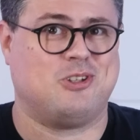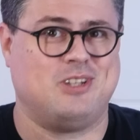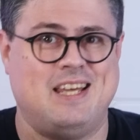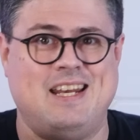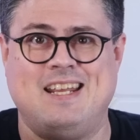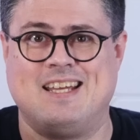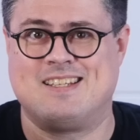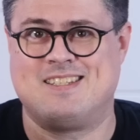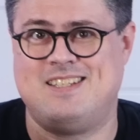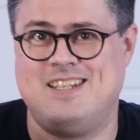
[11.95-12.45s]

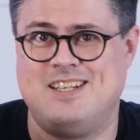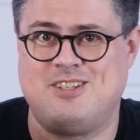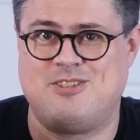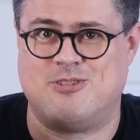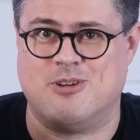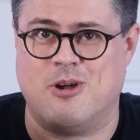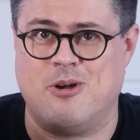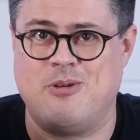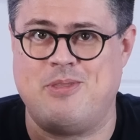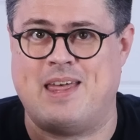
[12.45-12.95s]
Linux
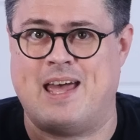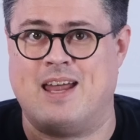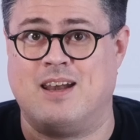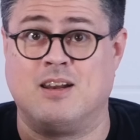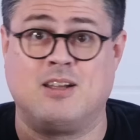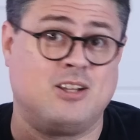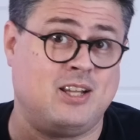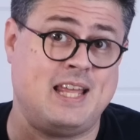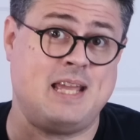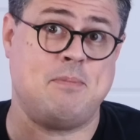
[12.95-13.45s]
distro
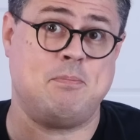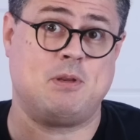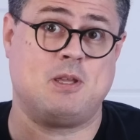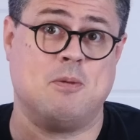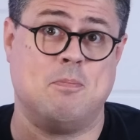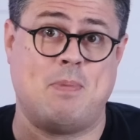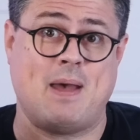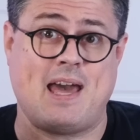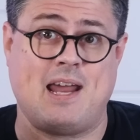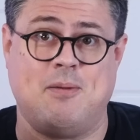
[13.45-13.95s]
that claimed
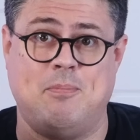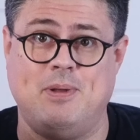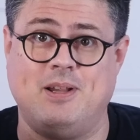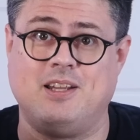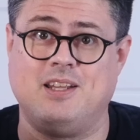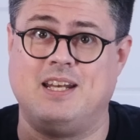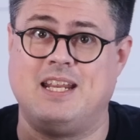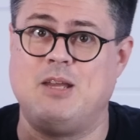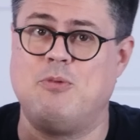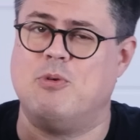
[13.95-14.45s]

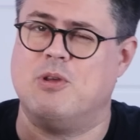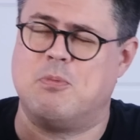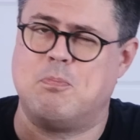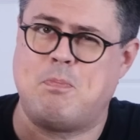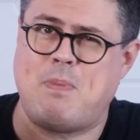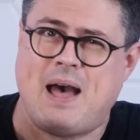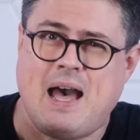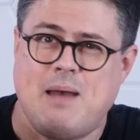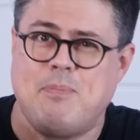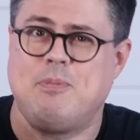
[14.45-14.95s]
compatibility with
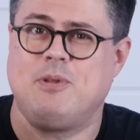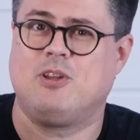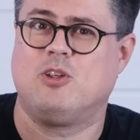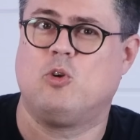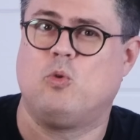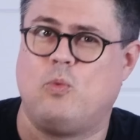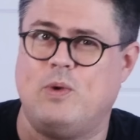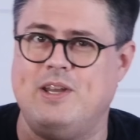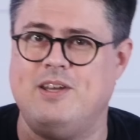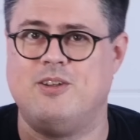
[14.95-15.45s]
popular
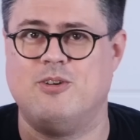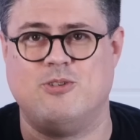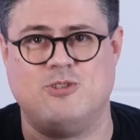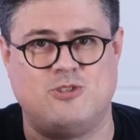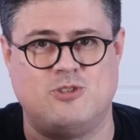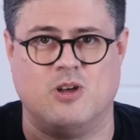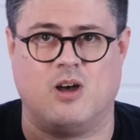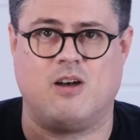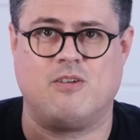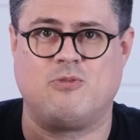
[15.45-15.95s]
Windows
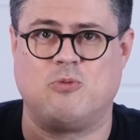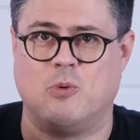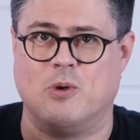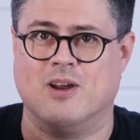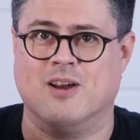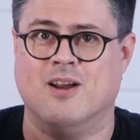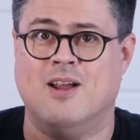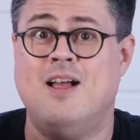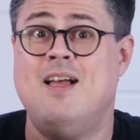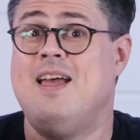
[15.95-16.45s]

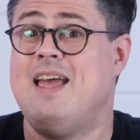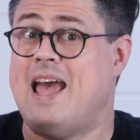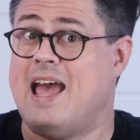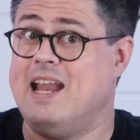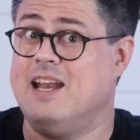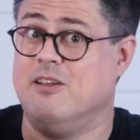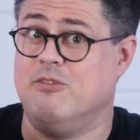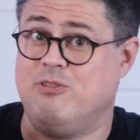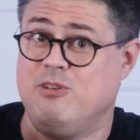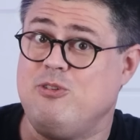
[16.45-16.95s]
software.
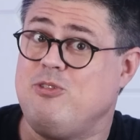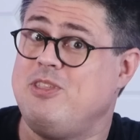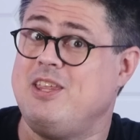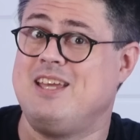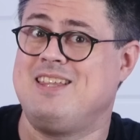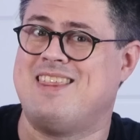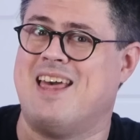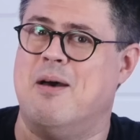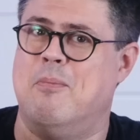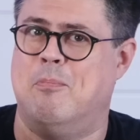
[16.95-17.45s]
And if you
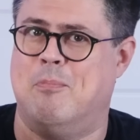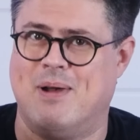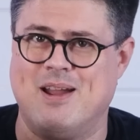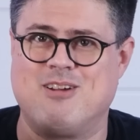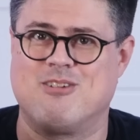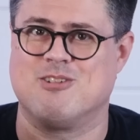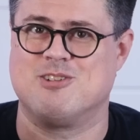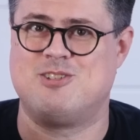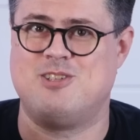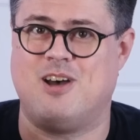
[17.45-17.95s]
think that
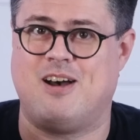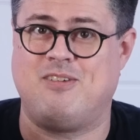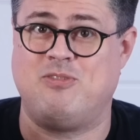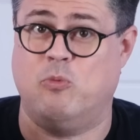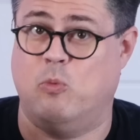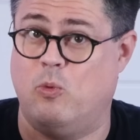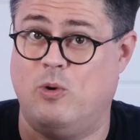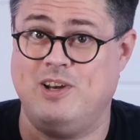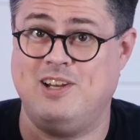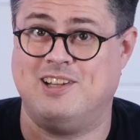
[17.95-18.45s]
Microsoft
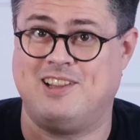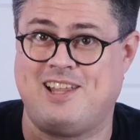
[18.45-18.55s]
wouldn't